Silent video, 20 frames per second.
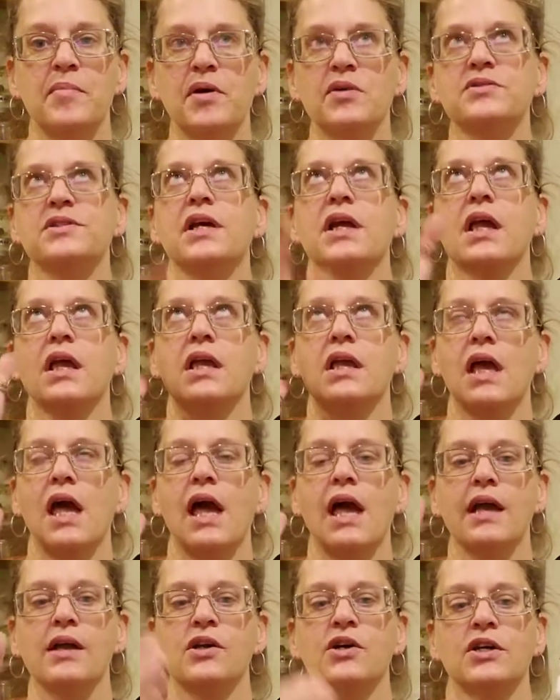I was like,
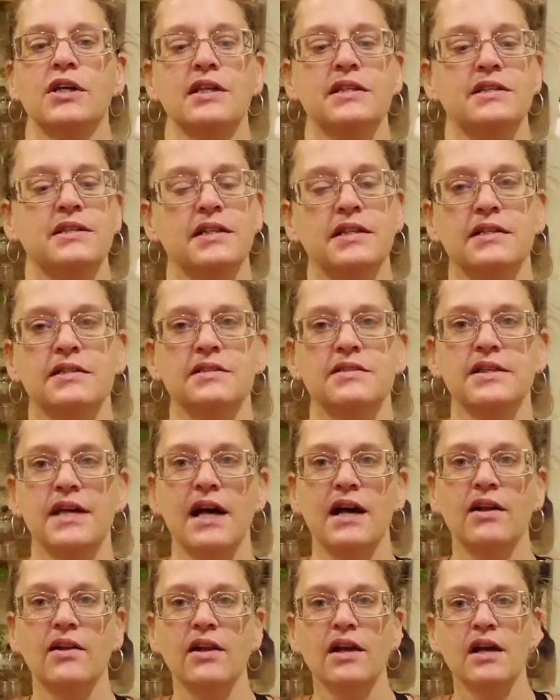yeah, good, it didn't
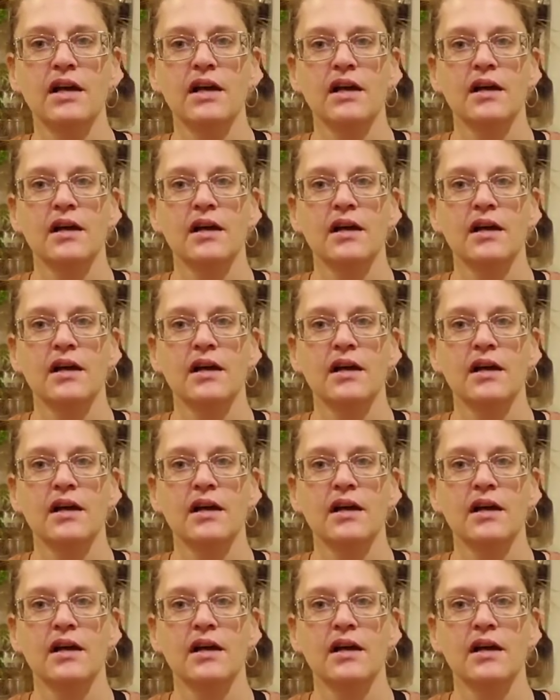sell.